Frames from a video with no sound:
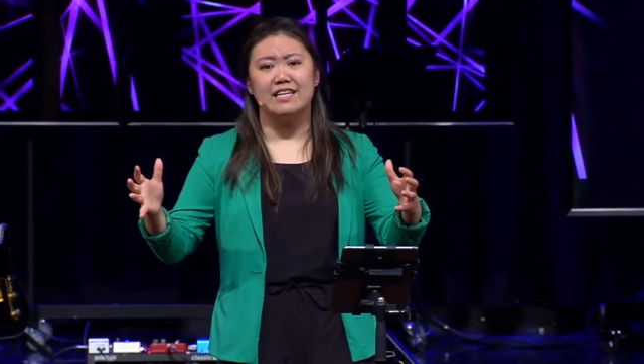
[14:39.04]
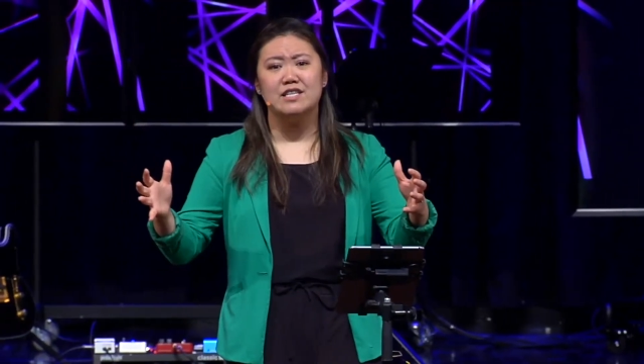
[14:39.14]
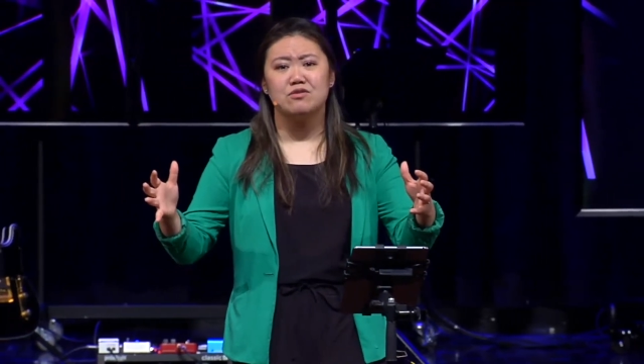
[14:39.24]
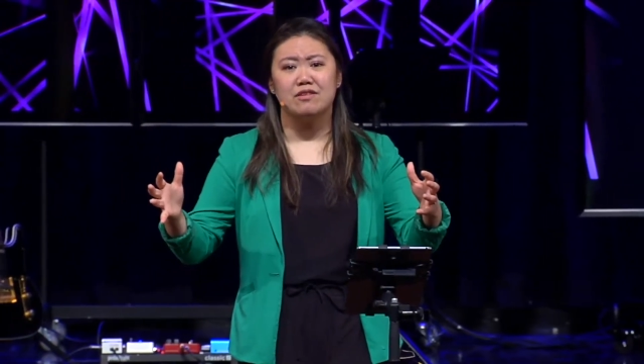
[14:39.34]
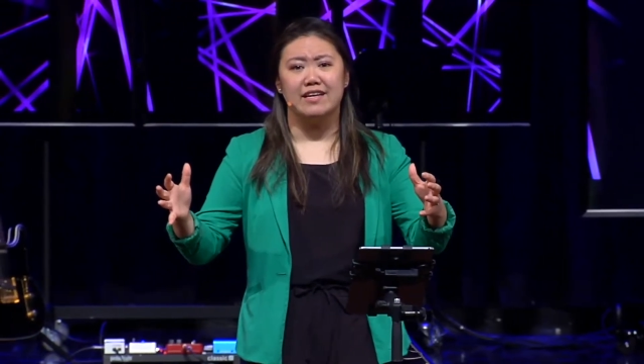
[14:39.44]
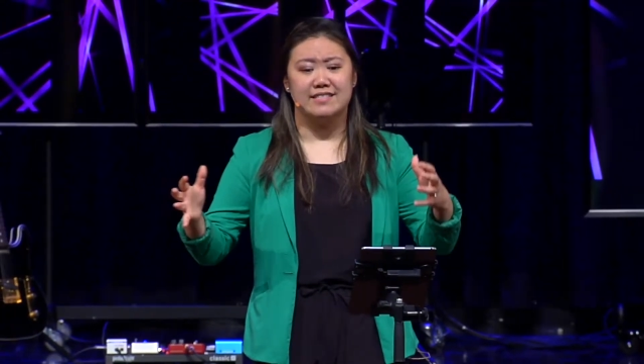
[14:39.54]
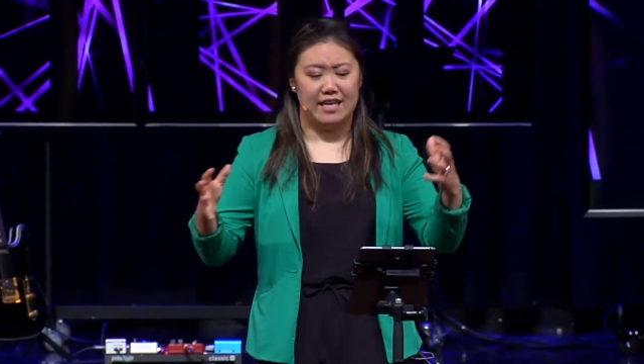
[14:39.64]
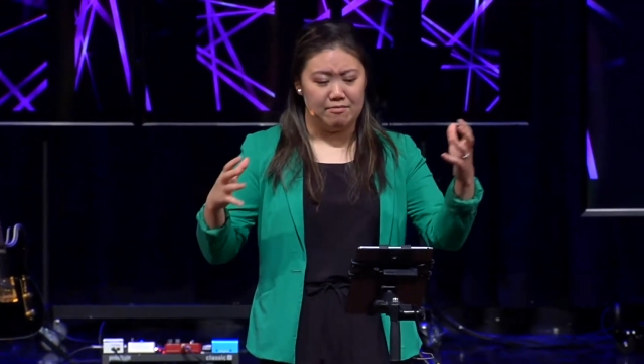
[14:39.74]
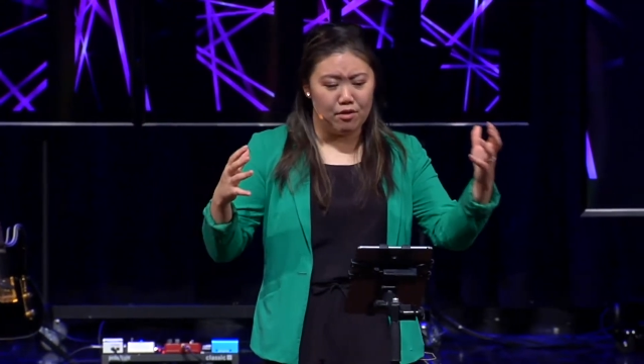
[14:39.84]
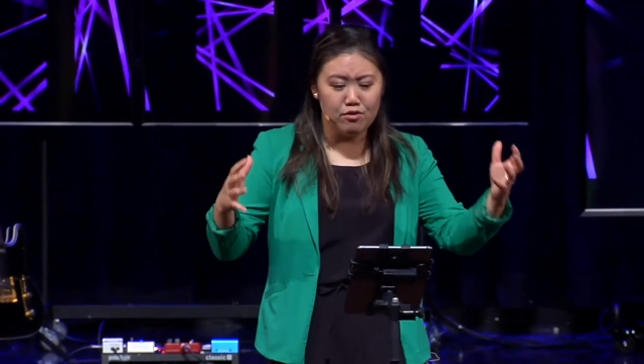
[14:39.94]
Israelites
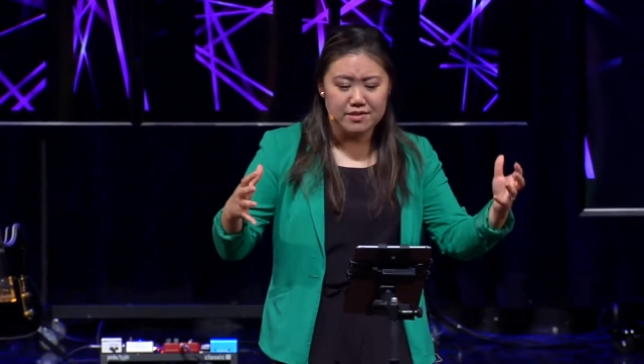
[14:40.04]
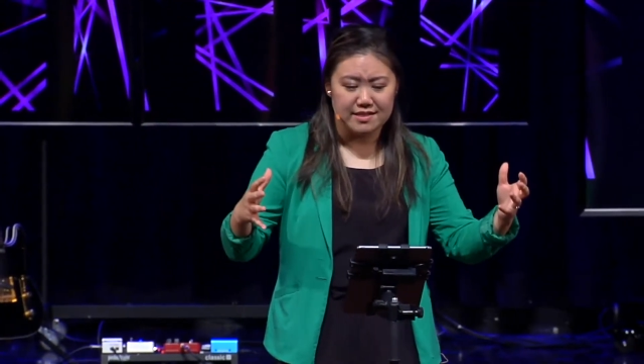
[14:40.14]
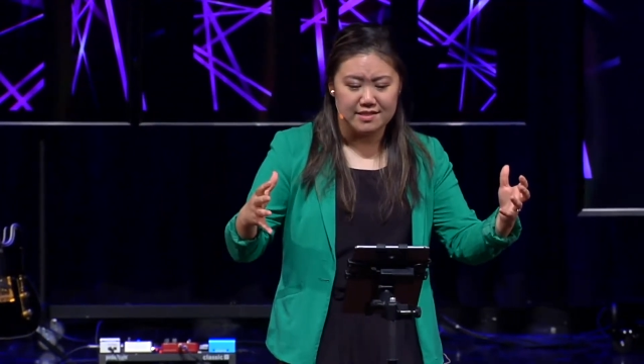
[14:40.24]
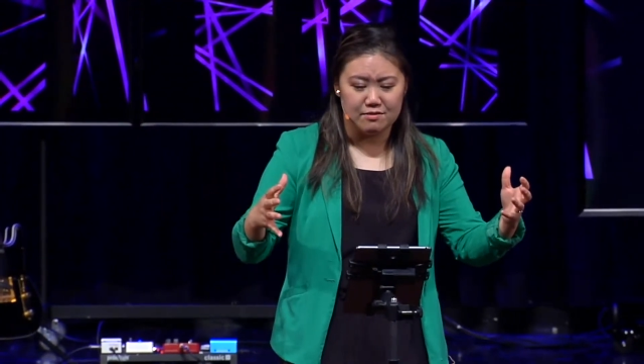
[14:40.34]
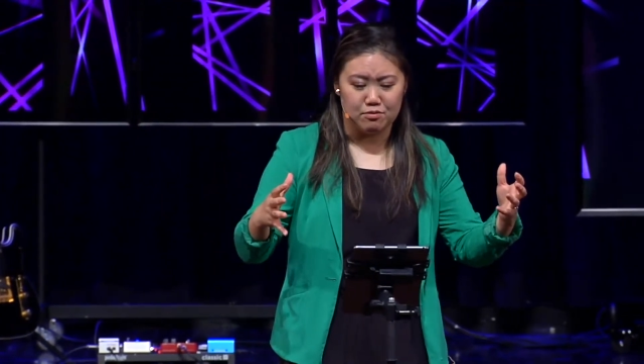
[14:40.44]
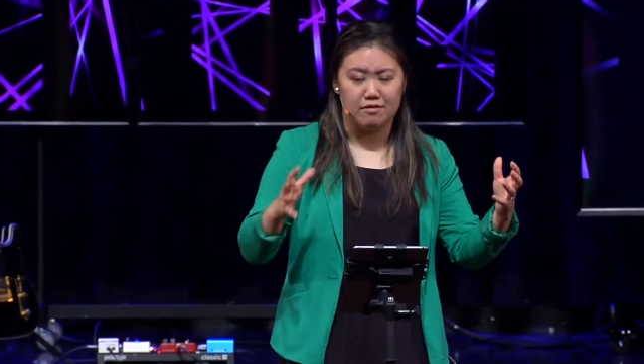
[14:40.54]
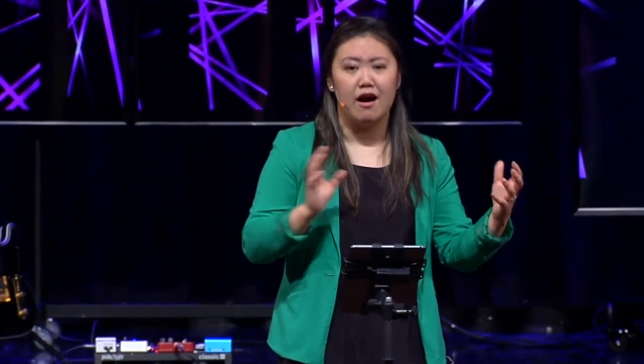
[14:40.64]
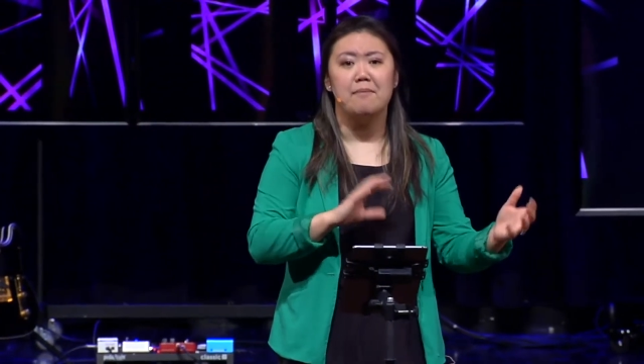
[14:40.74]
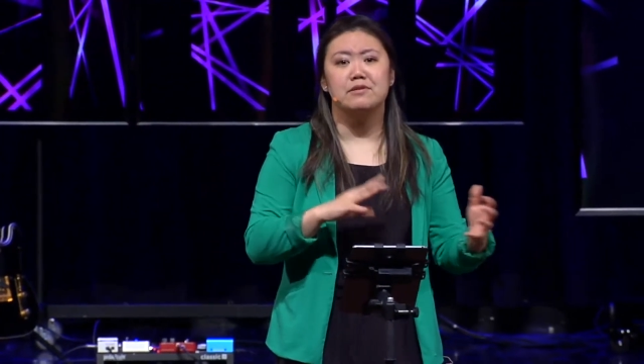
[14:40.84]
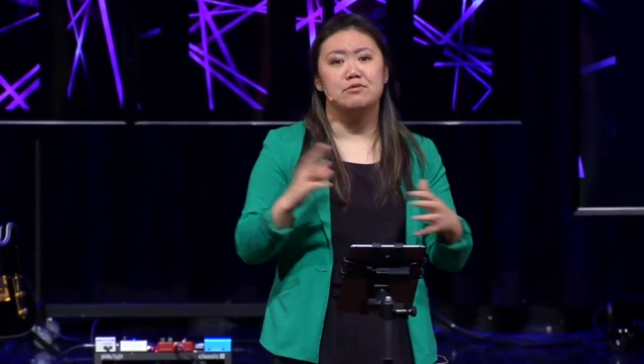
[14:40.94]
and Moses were
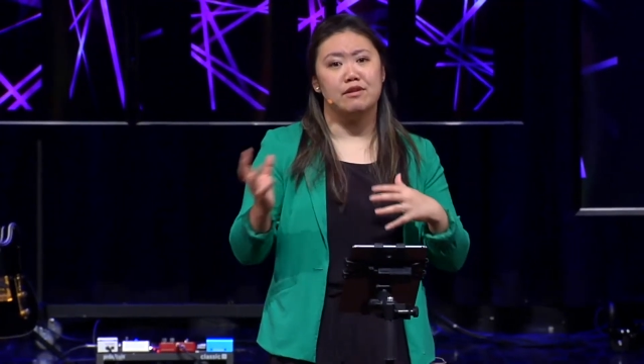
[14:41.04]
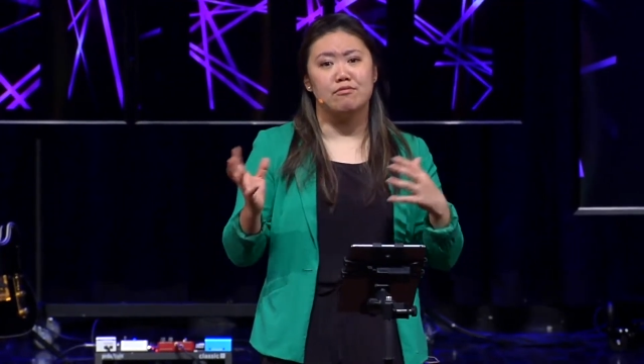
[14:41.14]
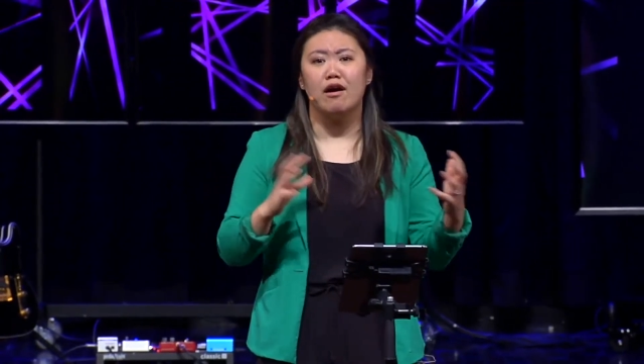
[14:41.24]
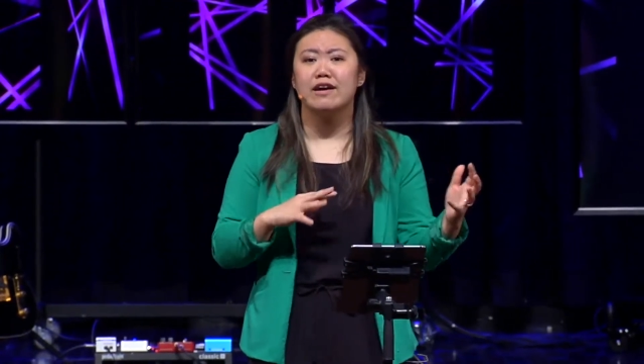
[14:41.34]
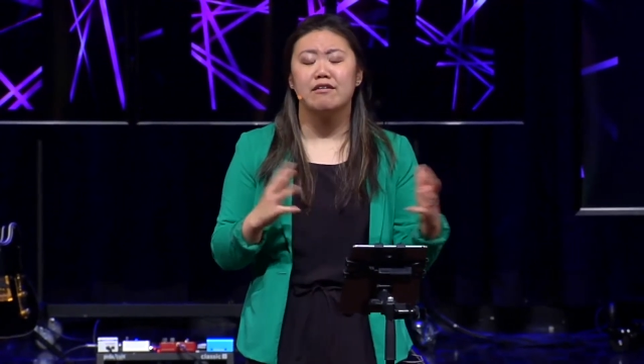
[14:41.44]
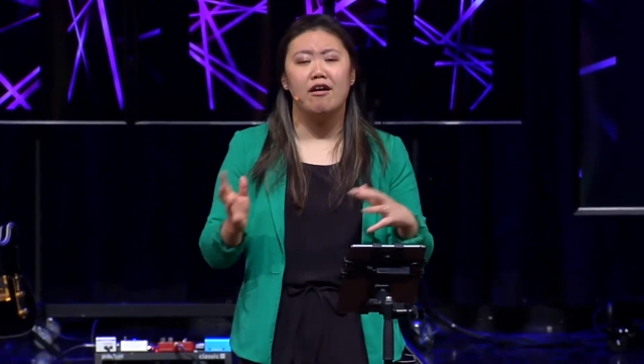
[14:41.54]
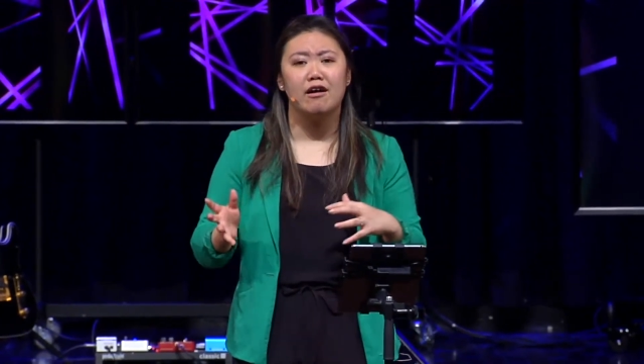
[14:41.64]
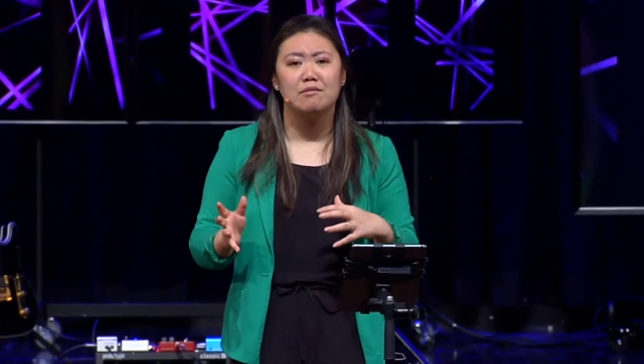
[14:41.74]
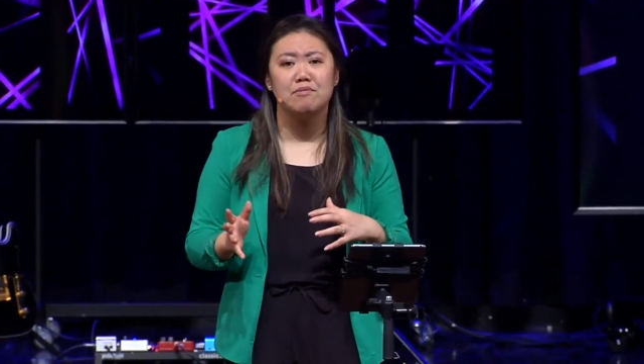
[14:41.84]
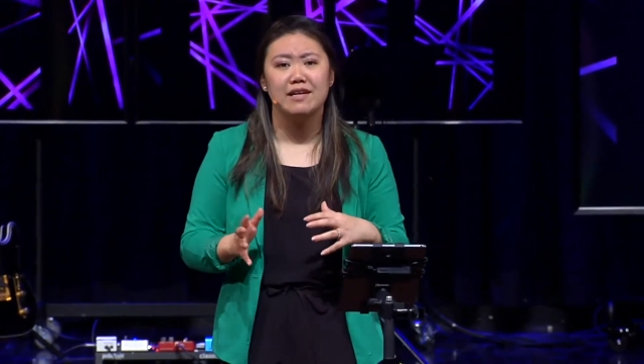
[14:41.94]
caught between a rock and a
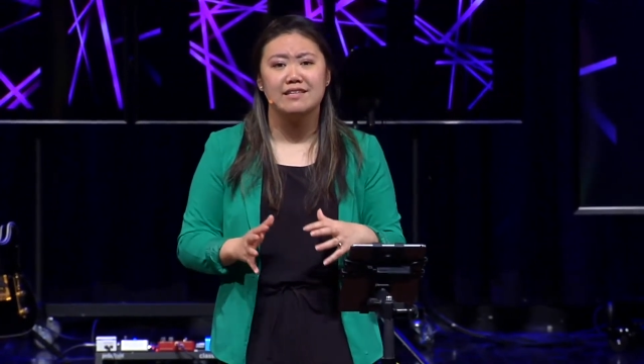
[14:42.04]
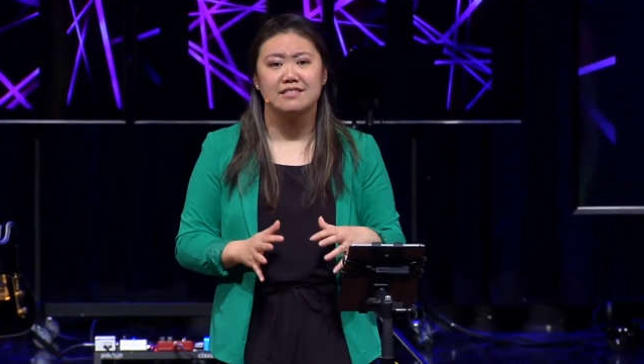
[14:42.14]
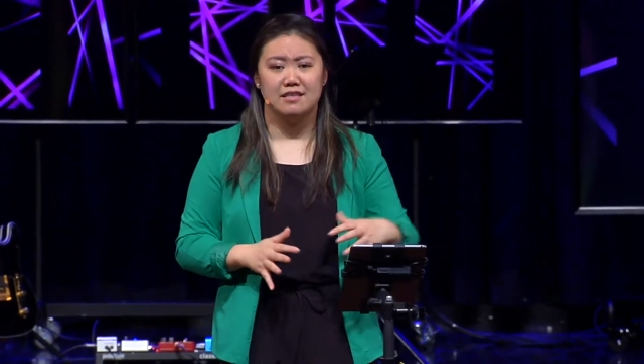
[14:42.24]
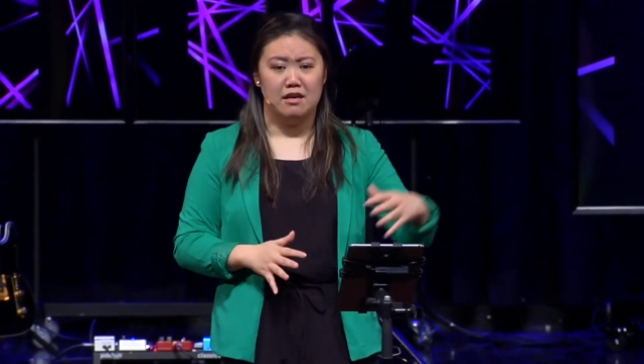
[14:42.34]
hard place,